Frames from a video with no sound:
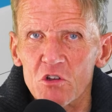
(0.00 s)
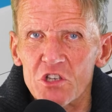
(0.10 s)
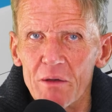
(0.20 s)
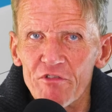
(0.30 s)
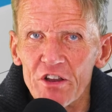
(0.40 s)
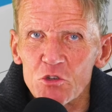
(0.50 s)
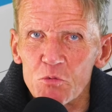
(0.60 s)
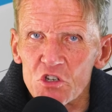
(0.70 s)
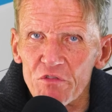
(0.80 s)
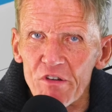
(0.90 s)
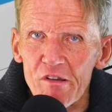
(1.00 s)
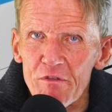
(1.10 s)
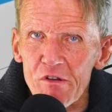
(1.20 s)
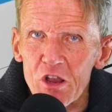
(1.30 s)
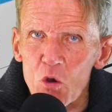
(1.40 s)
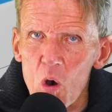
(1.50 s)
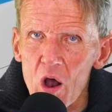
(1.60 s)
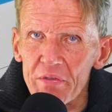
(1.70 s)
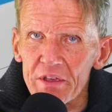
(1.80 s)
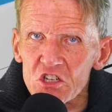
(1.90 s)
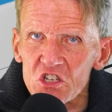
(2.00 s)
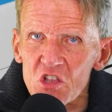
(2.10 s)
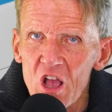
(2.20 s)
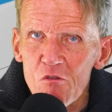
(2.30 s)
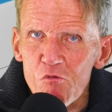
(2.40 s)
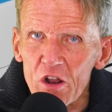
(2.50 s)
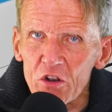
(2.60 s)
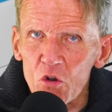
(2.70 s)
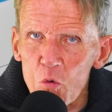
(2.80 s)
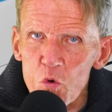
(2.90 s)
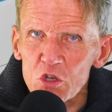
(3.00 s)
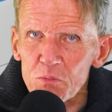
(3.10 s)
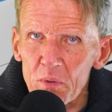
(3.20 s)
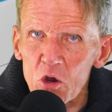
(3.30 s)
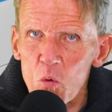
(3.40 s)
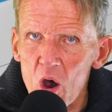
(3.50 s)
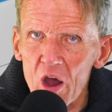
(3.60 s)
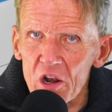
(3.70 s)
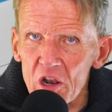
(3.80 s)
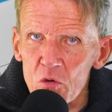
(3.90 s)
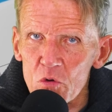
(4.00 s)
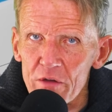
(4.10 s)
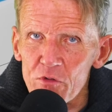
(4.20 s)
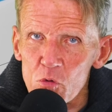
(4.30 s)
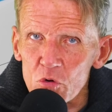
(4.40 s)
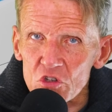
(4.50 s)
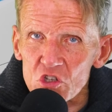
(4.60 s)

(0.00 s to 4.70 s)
got some fans which are very, very quiet and they just run on a whisper quiet low level all the